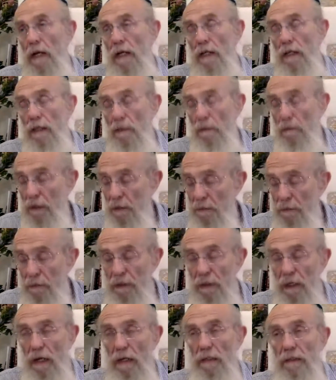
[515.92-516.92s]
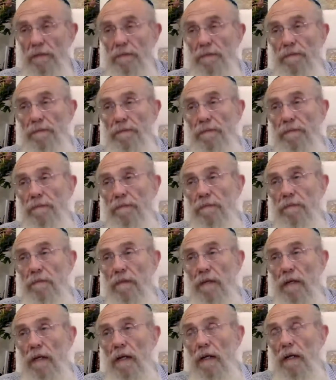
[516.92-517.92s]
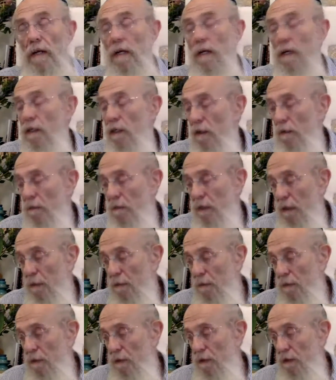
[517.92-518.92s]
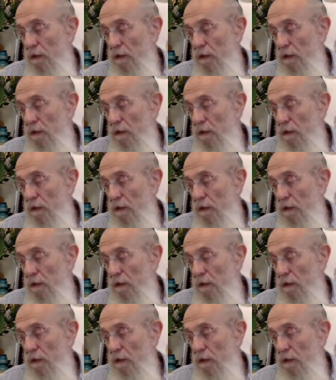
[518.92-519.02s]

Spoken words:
Yom Kippur not. Yom Kippur